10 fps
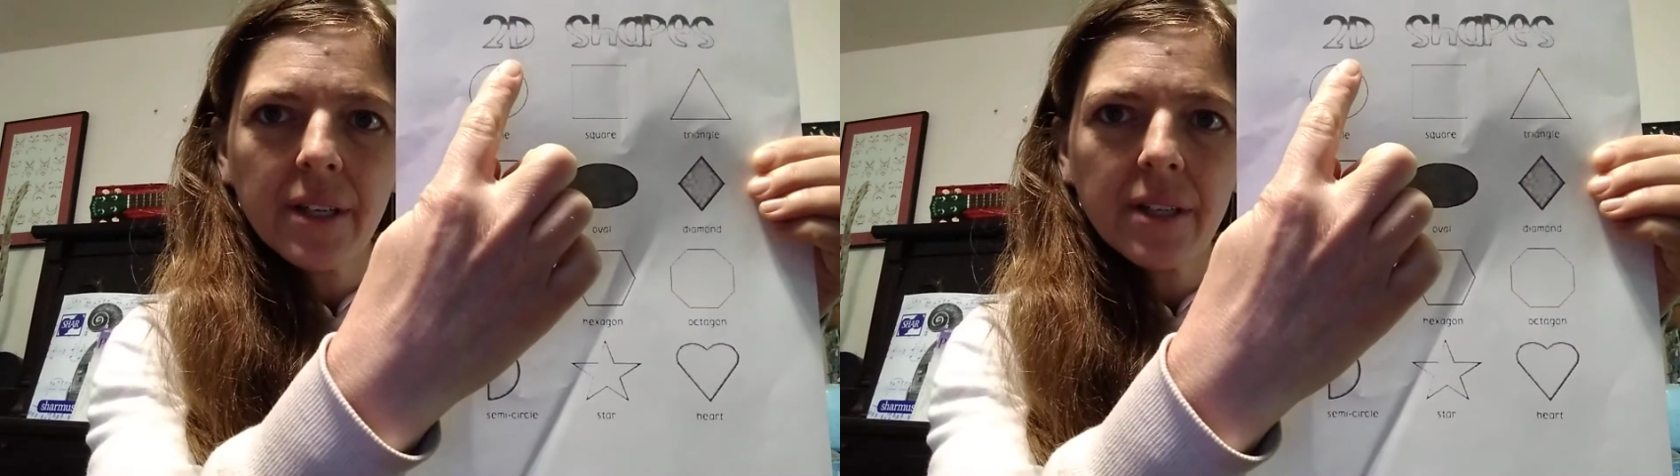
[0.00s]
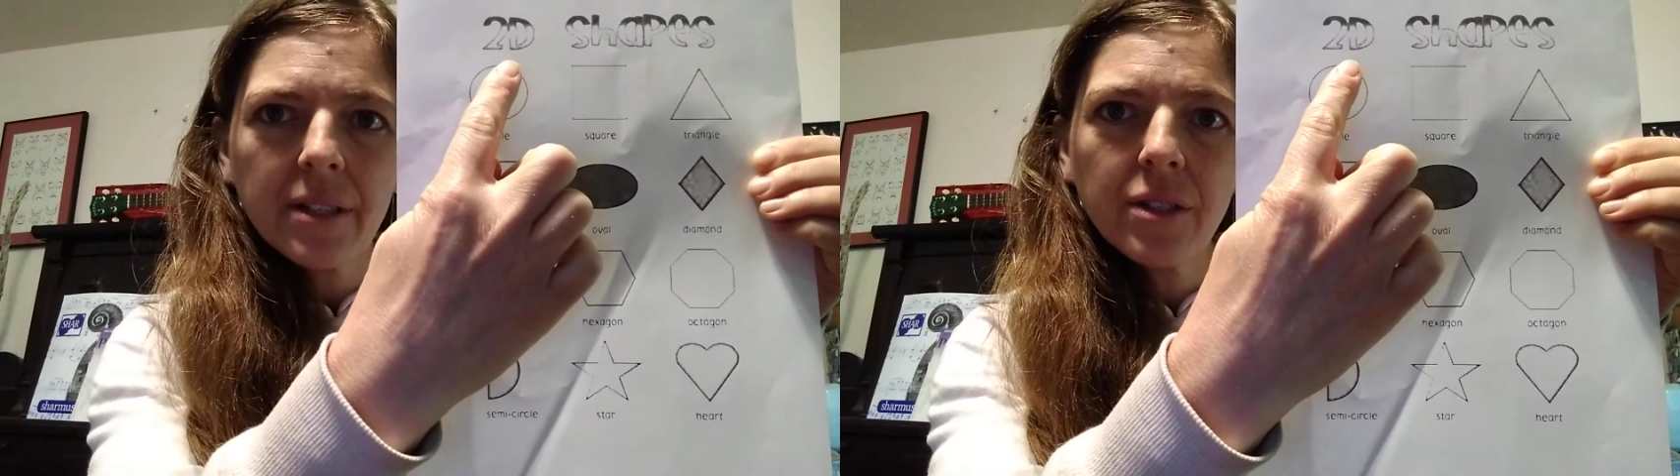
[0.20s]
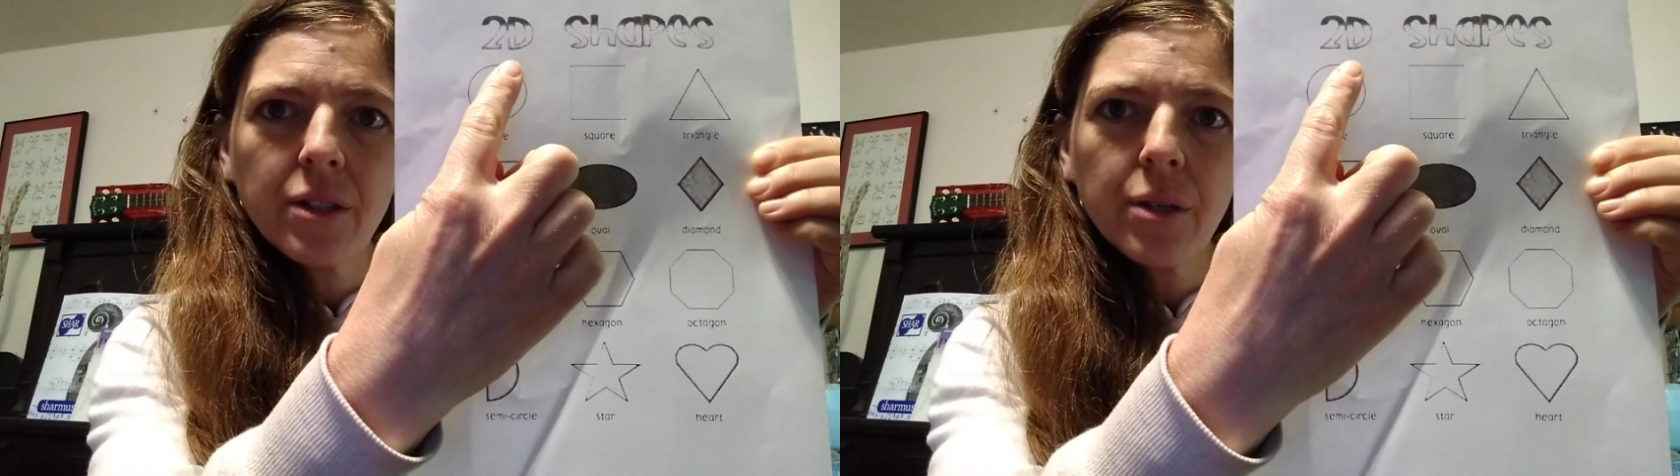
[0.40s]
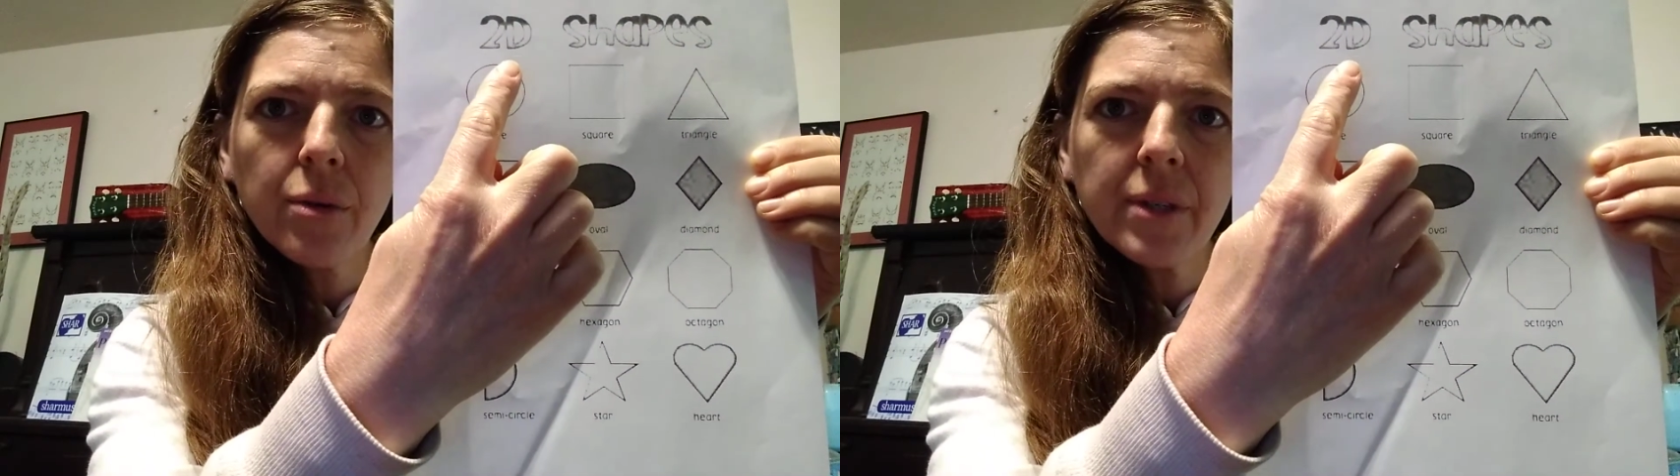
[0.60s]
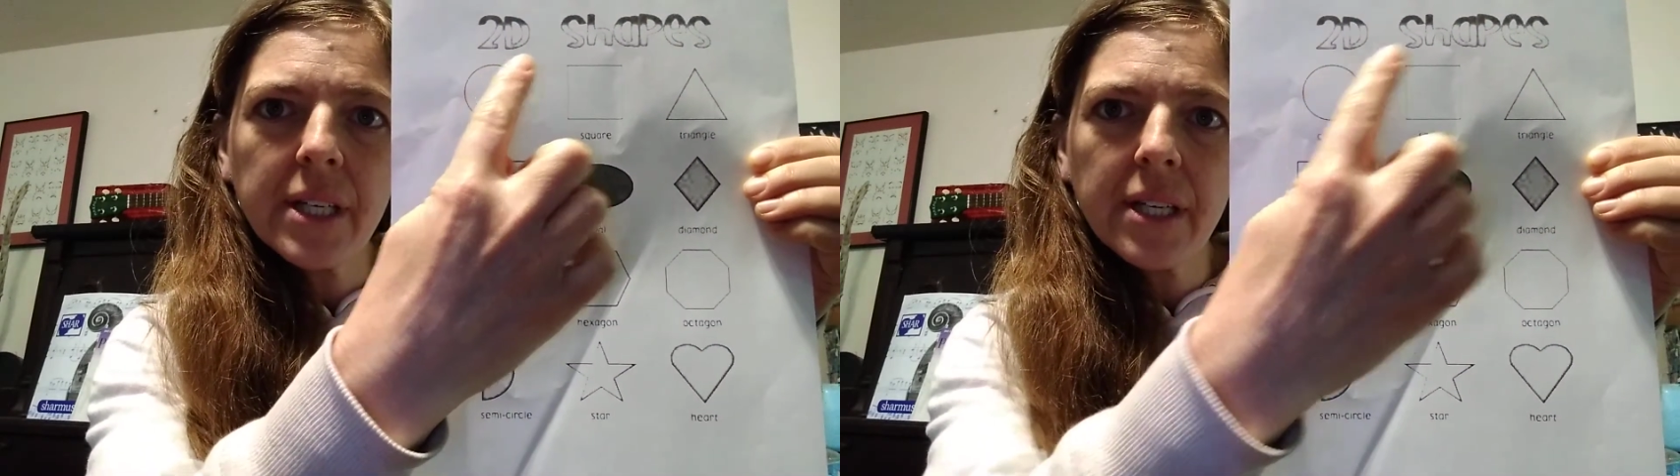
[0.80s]
is
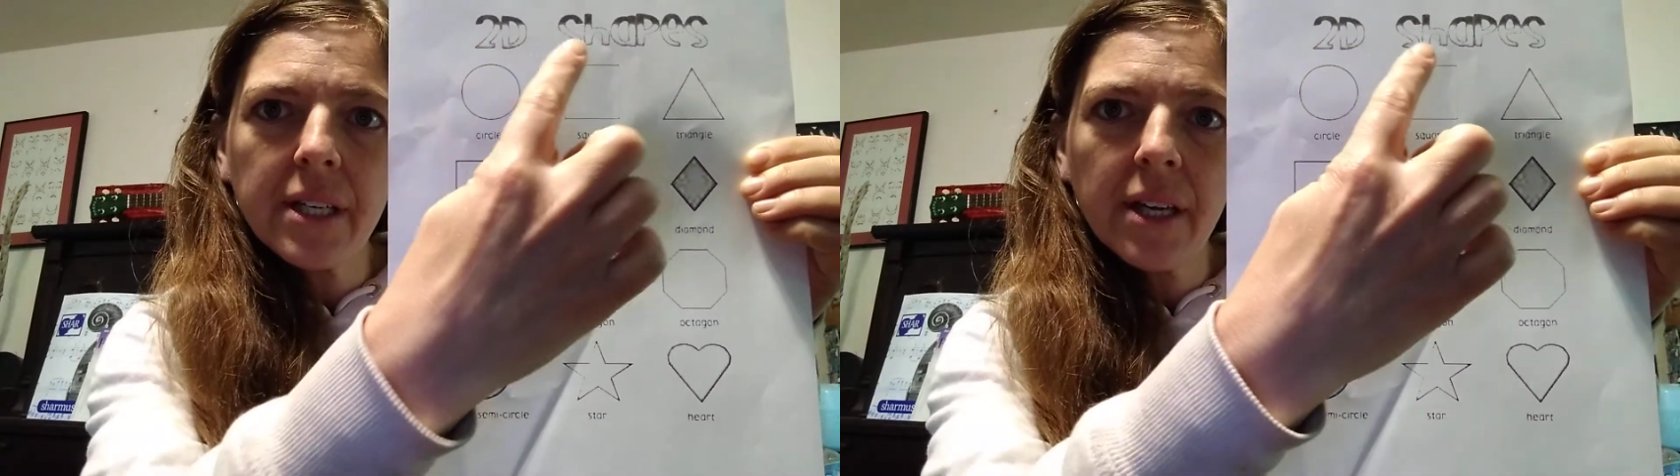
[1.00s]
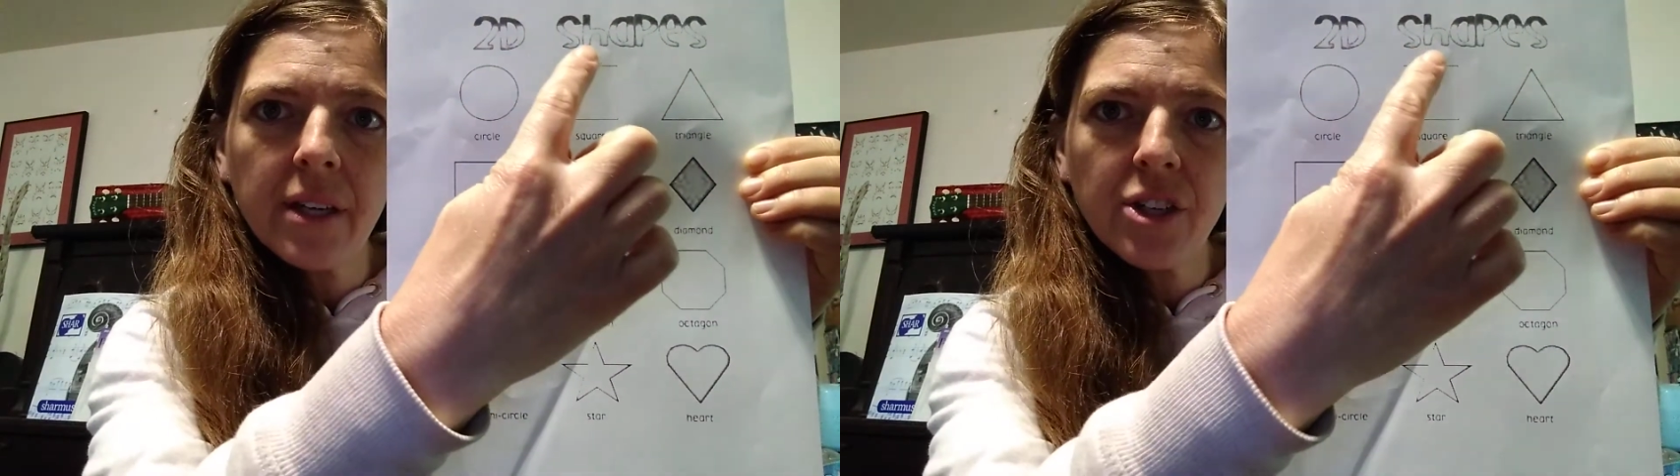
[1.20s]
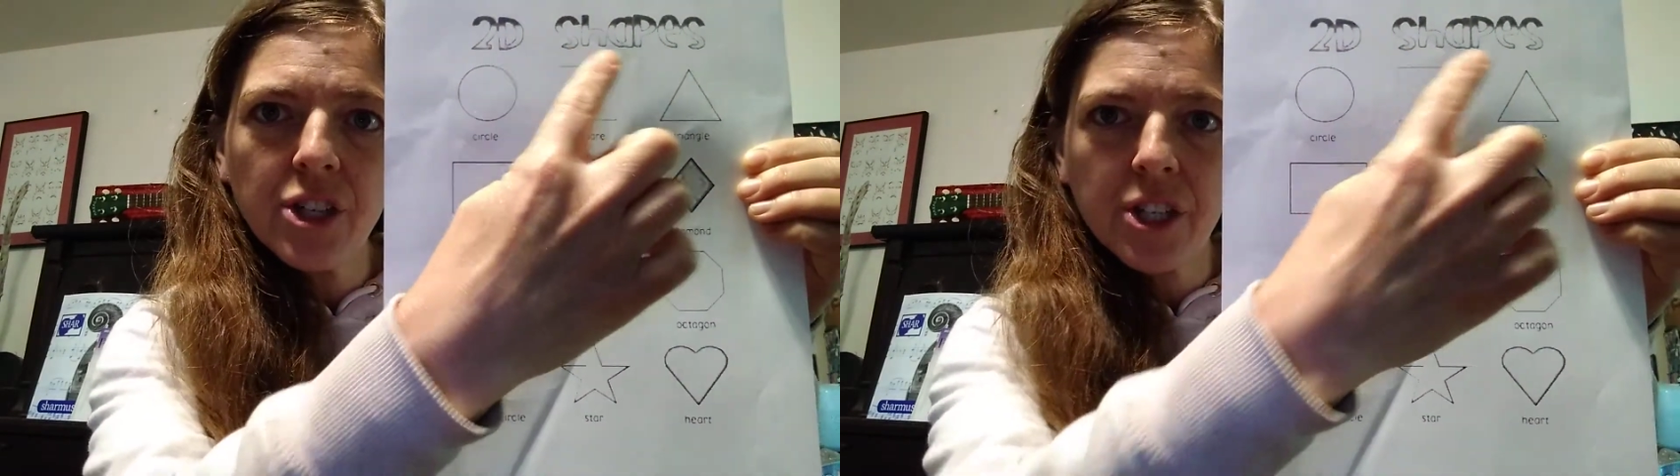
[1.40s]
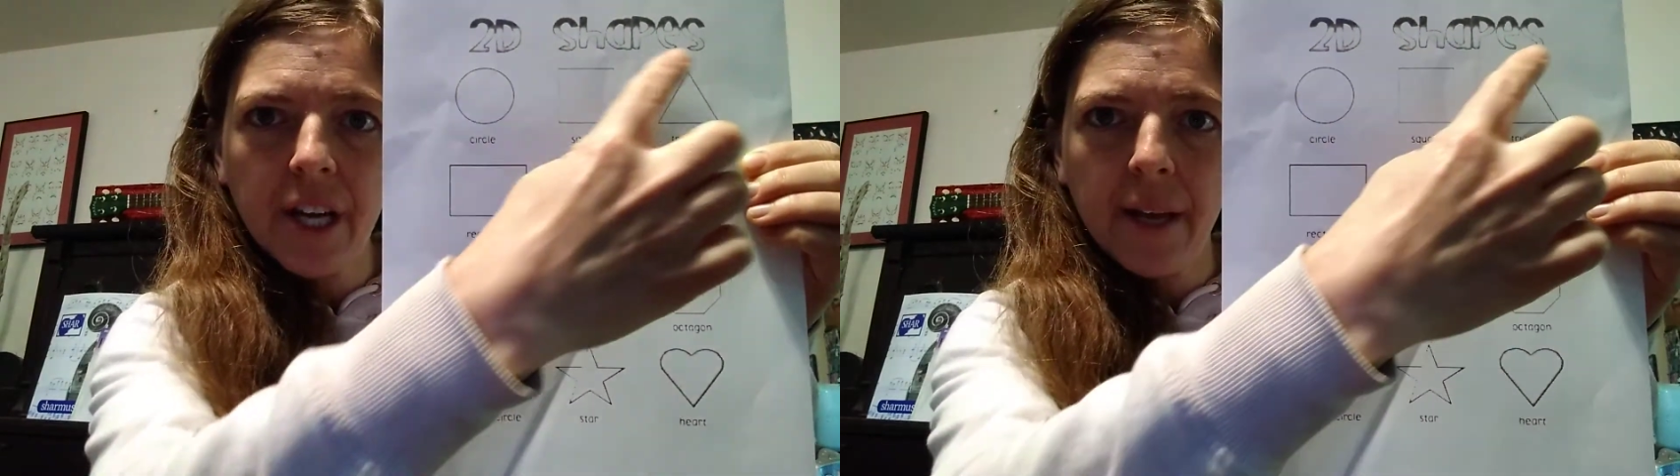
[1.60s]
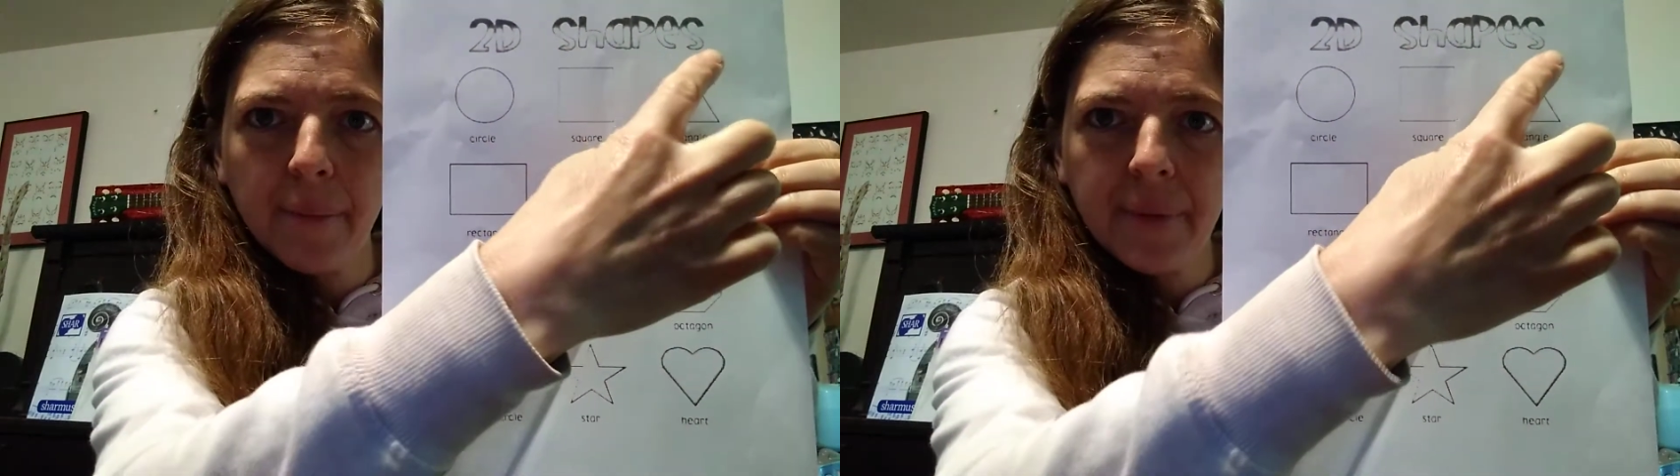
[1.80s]
2D
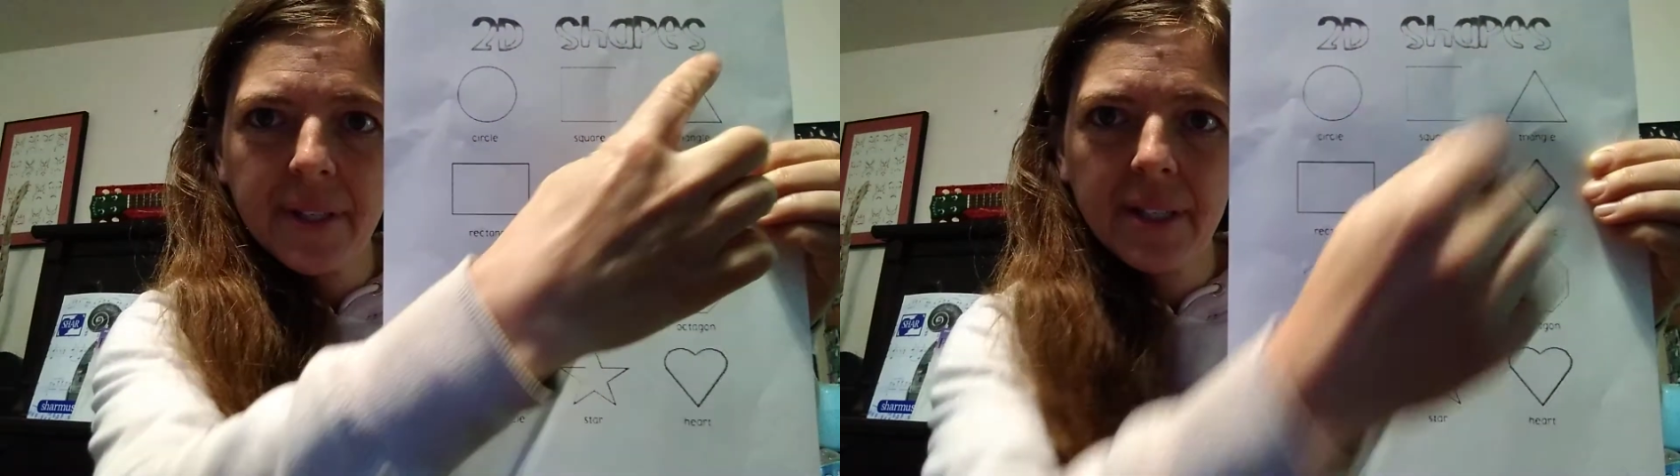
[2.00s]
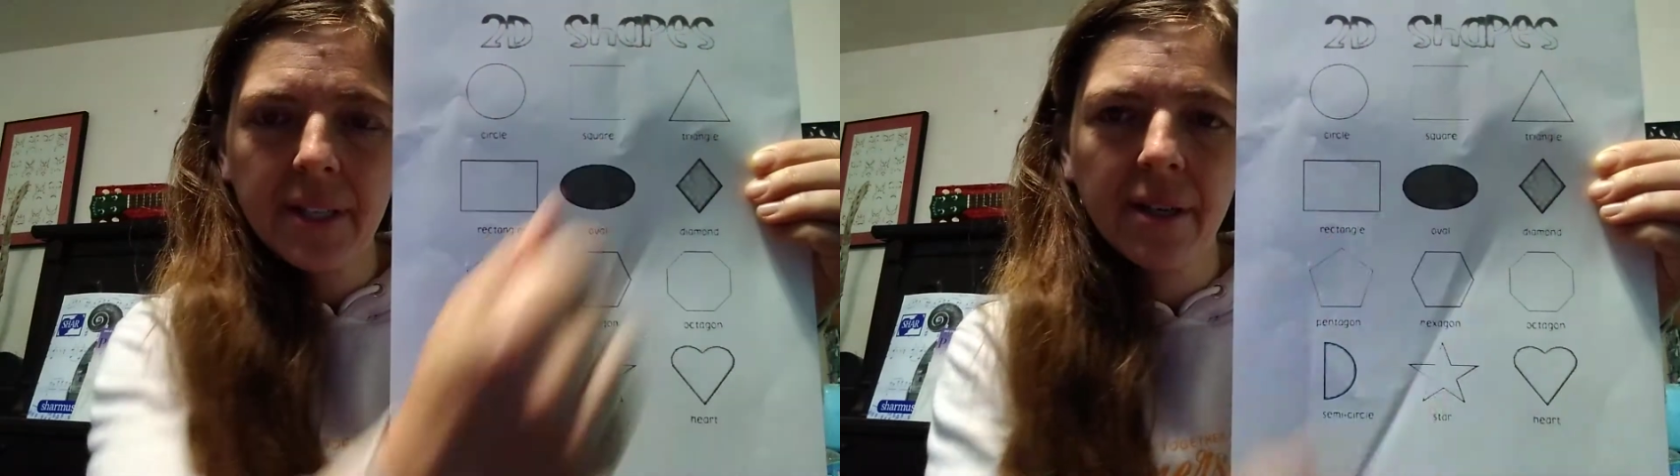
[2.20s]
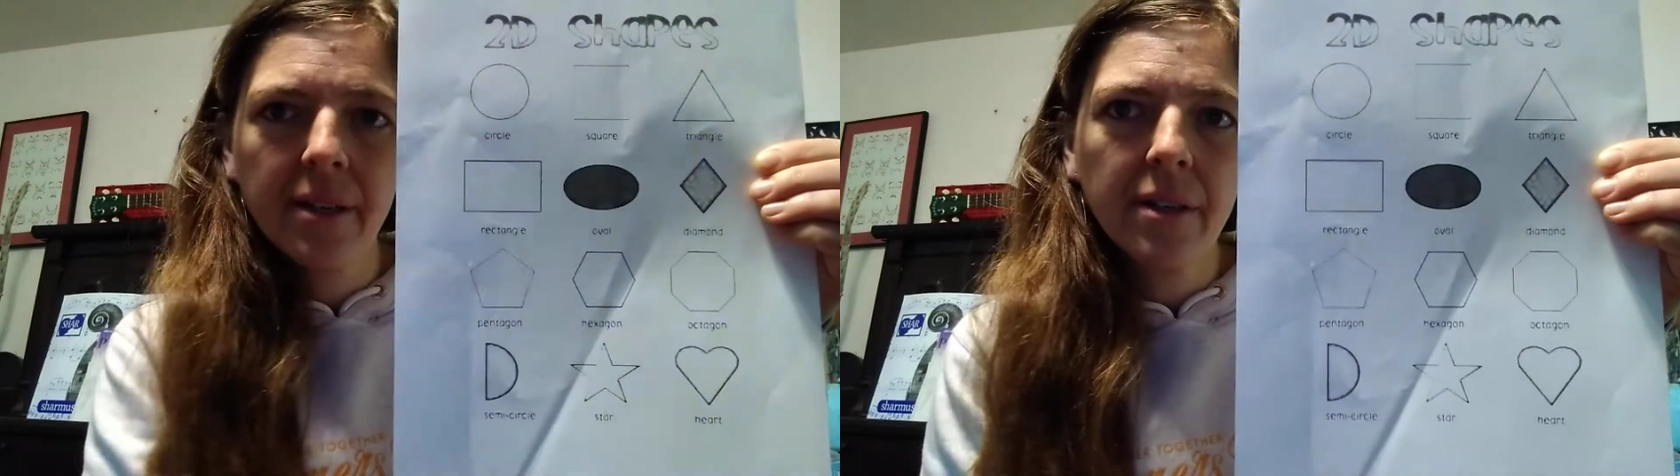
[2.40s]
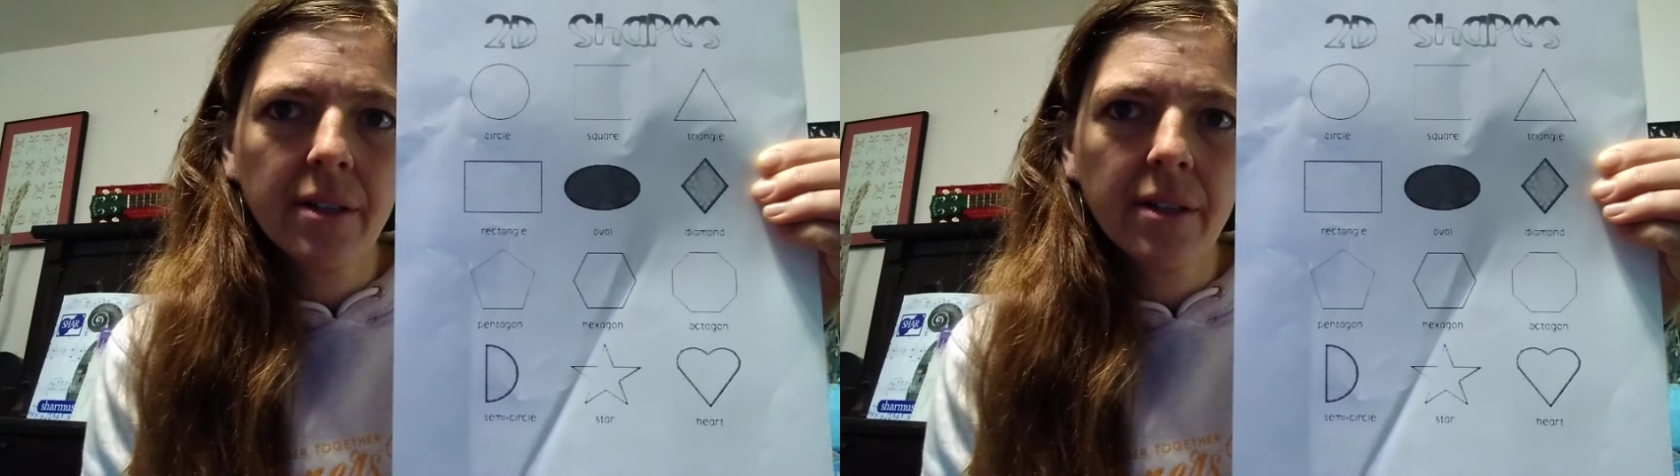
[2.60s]
shapes.